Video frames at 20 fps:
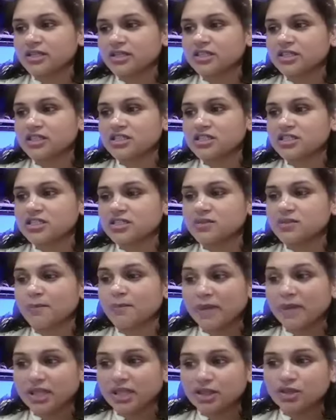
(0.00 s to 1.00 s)
and this
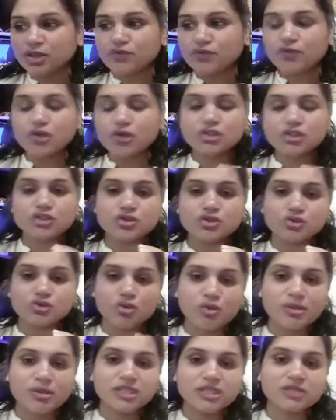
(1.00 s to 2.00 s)
month was
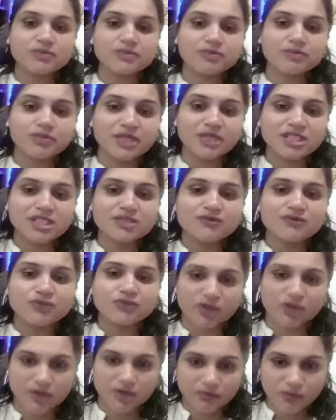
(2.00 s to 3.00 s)
so much
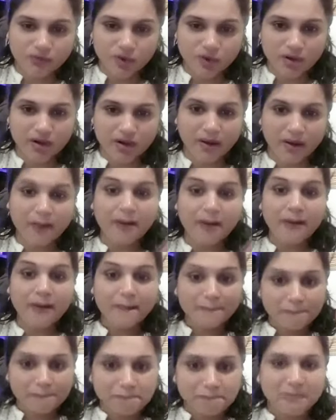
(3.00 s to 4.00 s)
peaceful for her
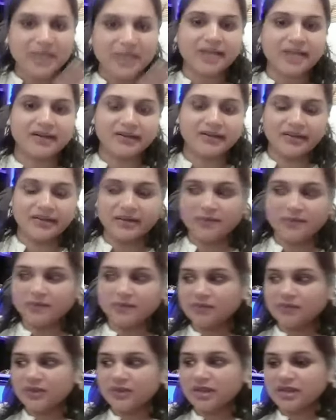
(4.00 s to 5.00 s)
mentally.
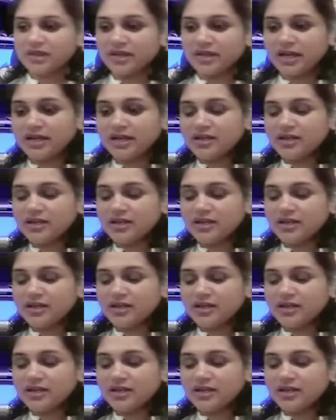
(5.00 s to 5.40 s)
Right?